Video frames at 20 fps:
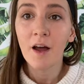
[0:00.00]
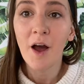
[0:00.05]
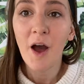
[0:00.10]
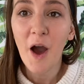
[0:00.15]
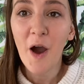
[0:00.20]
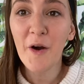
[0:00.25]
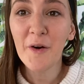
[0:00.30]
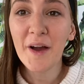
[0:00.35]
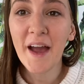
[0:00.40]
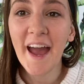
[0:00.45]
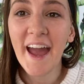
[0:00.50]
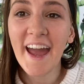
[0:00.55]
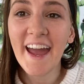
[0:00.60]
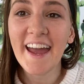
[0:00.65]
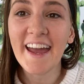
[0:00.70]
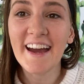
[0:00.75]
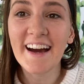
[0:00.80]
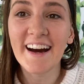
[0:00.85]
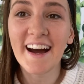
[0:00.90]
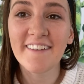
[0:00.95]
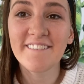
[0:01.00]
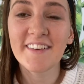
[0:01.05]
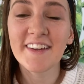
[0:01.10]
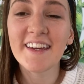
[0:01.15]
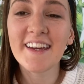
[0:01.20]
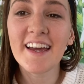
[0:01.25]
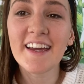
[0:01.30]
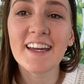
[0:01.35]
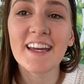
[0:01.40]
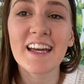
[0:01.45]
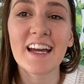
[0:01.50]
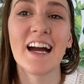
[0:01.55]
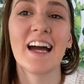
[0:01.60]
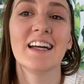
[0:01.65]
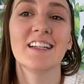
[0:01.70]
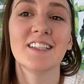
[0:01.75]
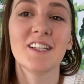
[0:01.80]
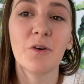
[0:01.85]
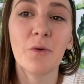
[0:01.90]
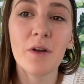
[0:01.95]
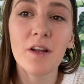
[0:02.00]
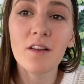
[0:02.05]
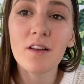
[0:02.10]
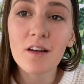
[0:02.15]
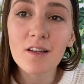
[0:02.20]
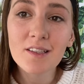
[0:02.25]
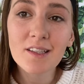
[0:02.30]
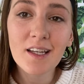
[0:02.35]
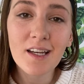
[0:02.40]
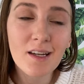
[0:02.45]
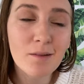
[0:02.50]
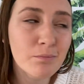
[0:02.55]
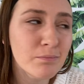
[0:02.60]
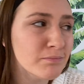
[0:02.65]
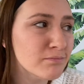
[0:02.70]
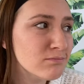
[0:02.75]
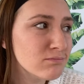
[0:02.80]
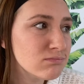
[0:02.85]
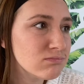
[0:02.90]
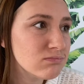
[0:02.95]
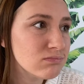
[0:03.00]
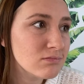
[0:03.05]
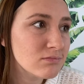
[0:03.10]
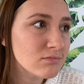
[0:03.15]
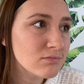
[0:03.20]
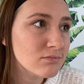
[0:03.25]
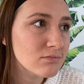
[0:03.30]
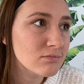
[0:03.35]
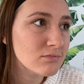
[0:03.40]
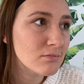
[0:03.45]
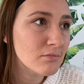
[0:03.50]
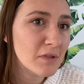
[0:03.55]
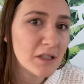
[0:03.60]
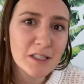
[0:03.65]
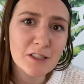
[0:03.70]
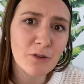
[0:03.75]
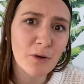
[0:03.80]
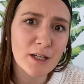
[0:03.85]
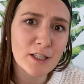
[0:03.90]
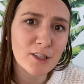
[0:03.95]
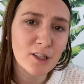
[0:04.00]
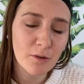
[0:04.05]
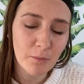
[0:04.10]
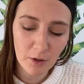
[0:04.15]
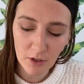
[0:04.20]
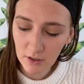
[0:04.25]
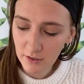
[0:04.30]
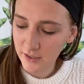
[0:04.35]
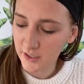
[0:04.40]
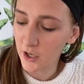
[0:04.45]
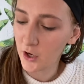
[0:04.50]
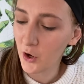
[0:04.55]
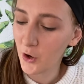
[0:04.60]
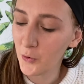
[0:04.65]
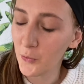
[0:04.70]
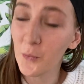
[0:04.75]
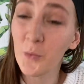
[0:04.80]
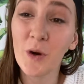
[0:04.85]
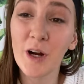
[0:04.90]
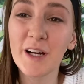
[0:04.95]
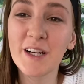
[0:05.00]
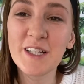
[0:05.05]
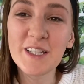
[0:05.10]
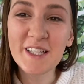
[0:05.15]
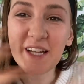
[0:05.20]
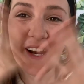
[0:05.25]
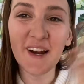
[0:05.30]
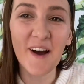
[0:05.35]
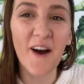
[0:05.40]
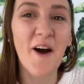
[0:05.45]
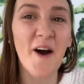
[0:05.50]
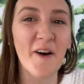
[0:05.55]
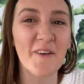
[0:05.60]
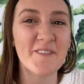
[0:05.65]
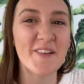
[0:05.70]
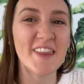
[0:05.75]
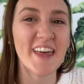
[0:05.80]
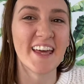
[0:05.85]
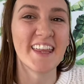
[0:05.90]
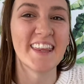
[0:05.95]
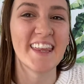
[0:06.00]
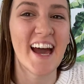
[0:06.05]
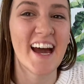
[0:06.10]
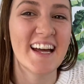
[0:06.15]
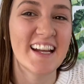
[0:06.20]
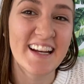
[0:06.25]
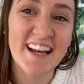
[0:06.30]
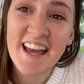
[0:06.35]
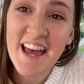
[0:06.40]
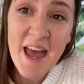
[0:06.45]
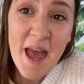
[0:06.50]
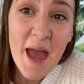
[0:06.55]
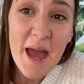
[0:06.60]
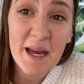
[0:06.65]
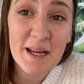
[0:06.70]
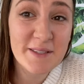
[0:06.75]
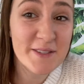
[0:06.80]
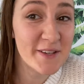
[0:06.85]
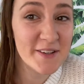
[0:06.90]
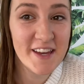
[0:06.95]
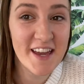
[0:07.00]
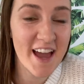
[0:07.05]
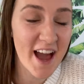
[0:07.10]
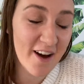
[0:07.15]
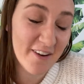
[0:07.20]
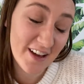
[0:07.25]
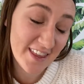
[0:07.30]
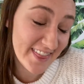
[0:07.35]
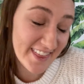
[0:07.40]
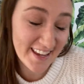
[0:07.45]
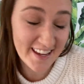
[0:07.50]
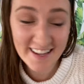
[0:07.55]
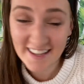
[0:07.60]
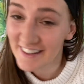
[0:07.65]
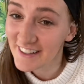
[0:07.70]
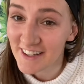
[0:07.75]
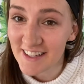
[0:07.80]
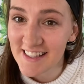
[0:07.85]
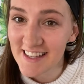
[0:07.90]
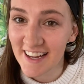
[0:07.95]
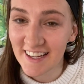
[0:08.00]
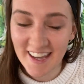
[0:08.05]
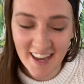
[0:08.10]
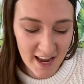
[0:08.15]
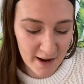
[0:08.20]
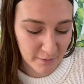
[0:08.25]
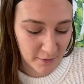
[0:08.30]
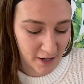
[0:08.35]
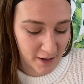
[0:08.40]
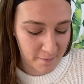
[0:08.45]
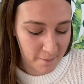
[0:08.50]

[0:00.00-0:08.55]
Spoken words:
Okay, I feel like I can kind of tell what it looks like, but it's questionable. So we're just gonna hope that that is looking how I think it looks on camera.